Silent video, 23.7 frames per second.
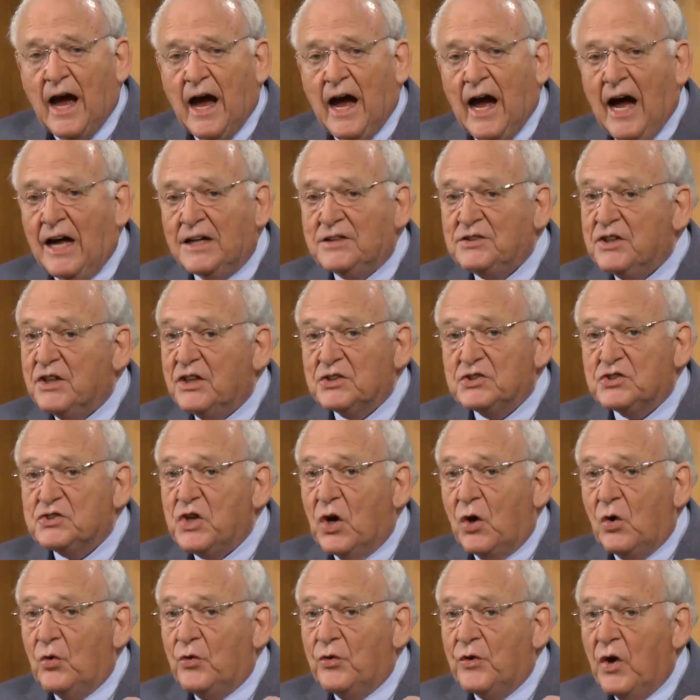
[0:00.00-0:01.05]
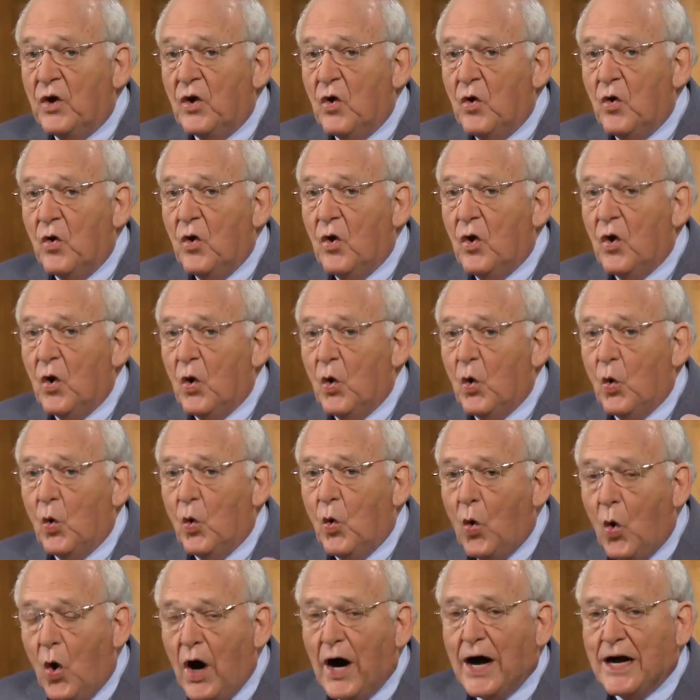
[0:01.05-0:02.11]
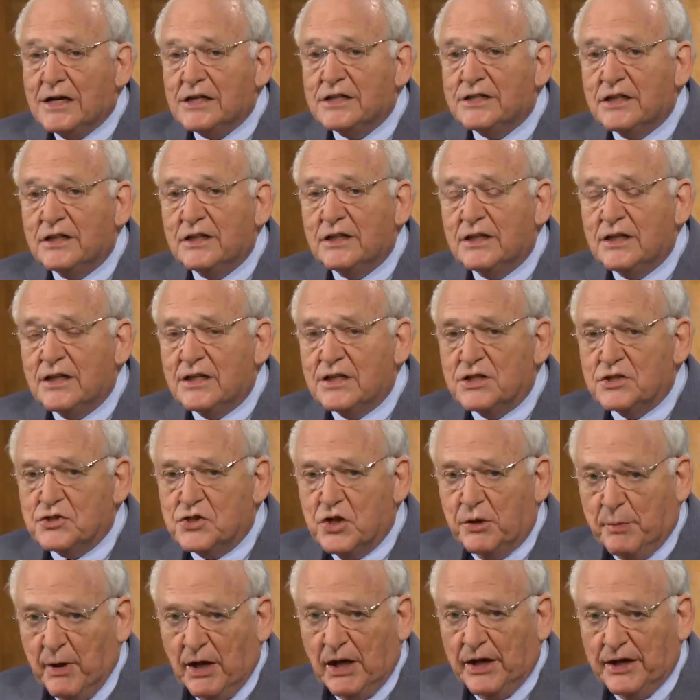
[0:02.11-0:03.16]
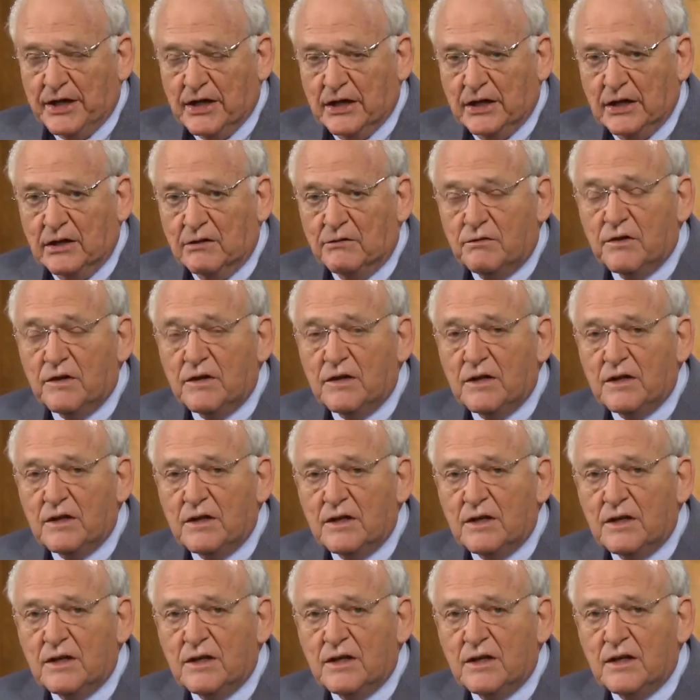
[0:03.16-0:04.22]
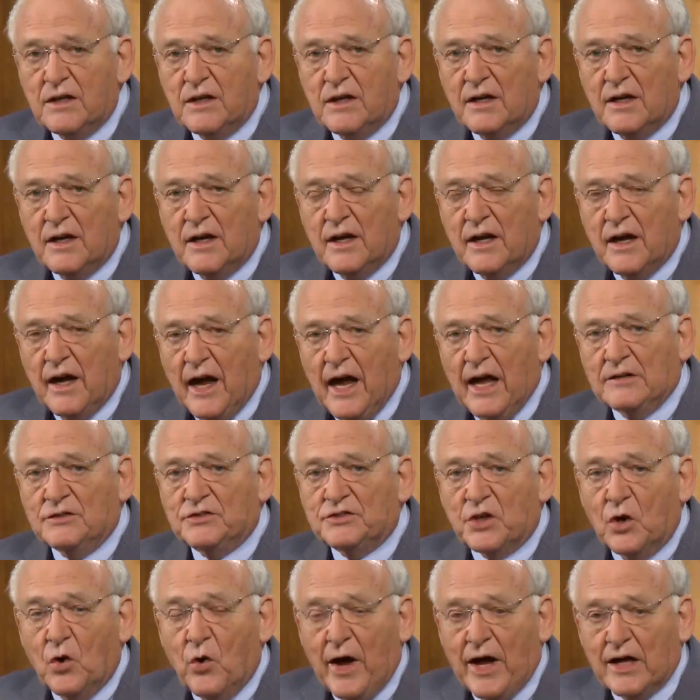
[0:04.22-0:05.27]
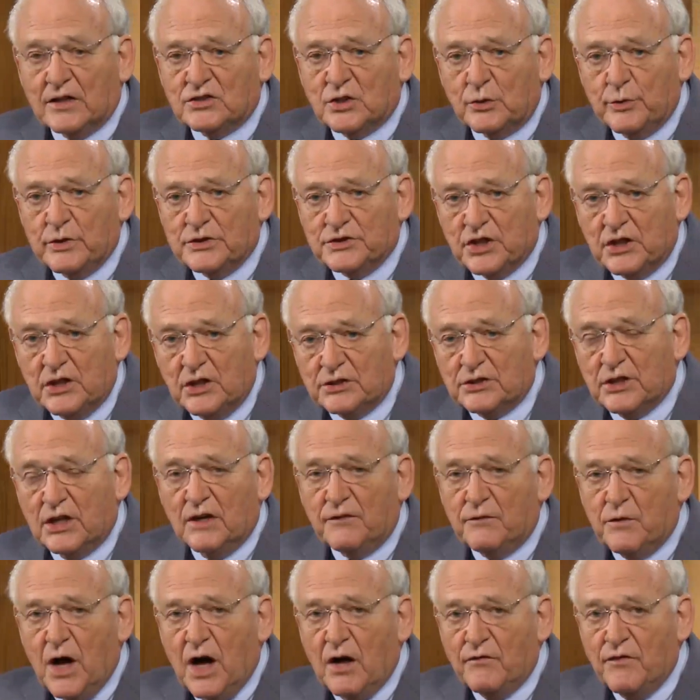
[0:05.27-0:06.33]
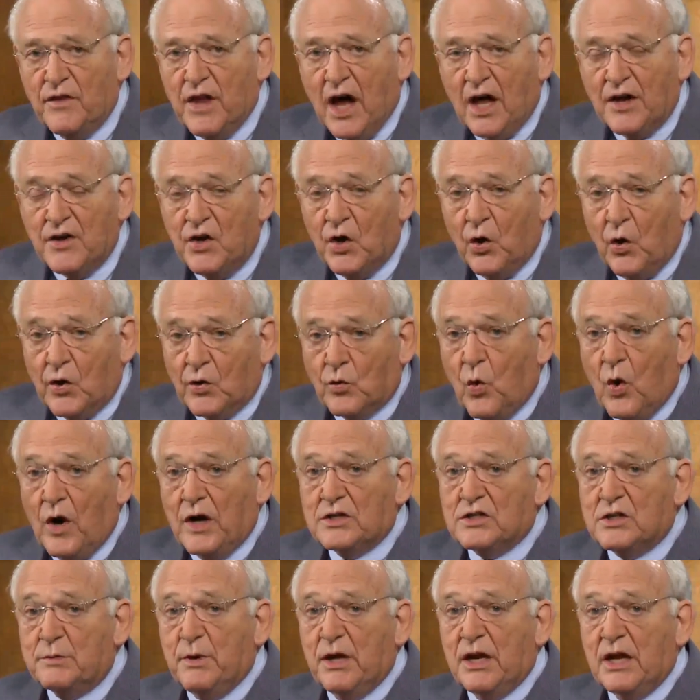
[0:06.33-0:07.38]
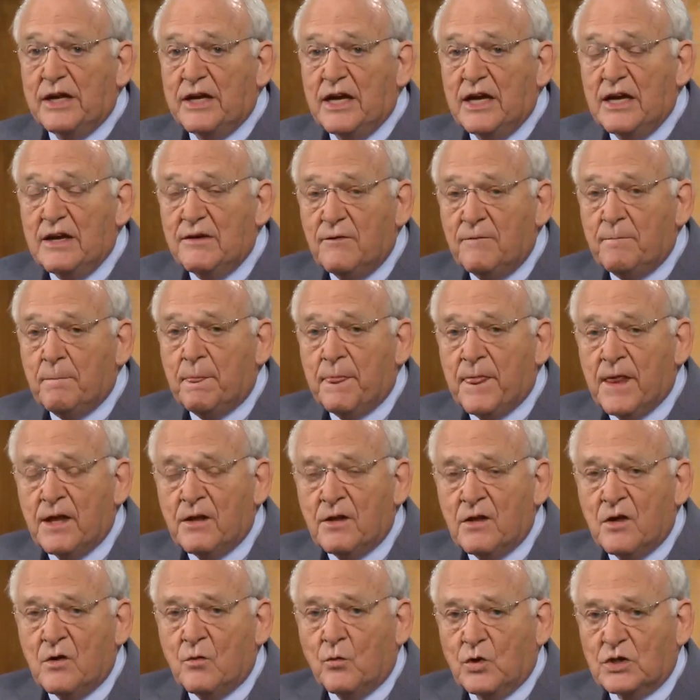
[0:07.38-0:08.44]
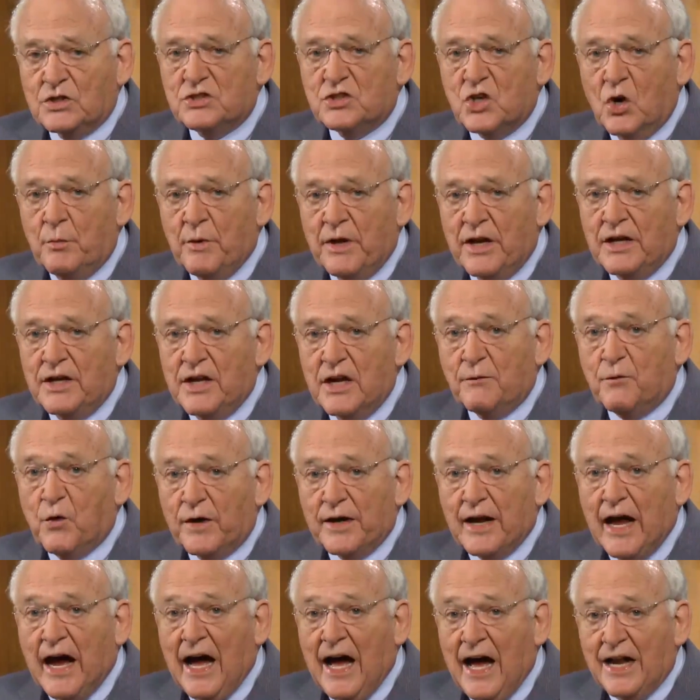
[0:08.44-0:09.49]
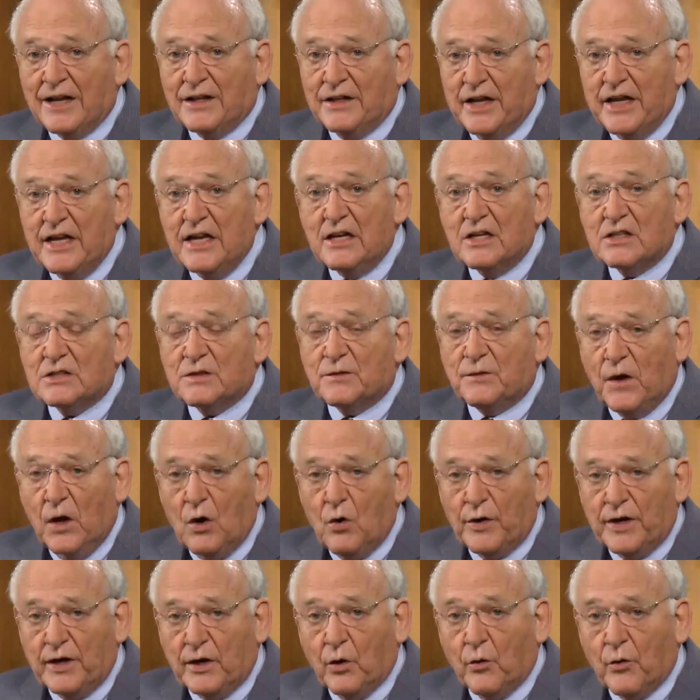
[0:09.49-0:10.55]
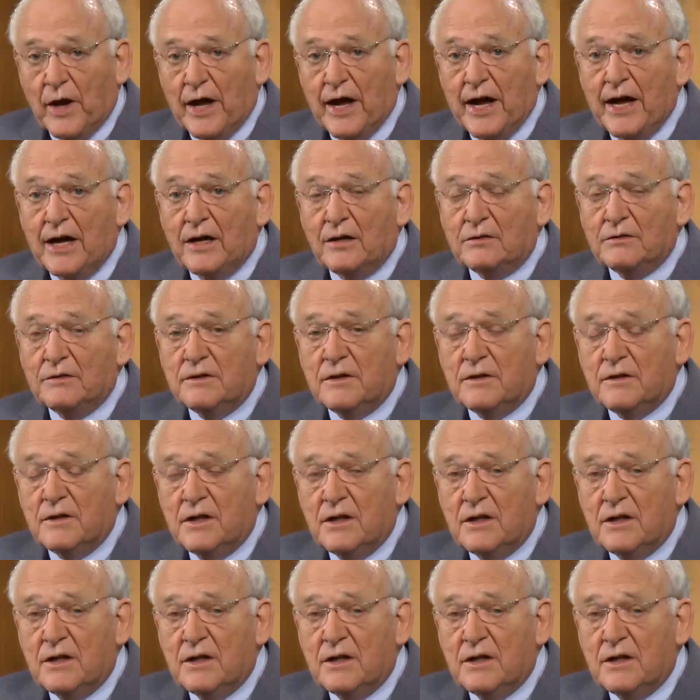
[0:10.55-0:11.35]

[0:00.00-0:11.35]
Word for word: I just don't know what to believe. And so, as a result of not knowing what to believe, with so many different ideas floating around,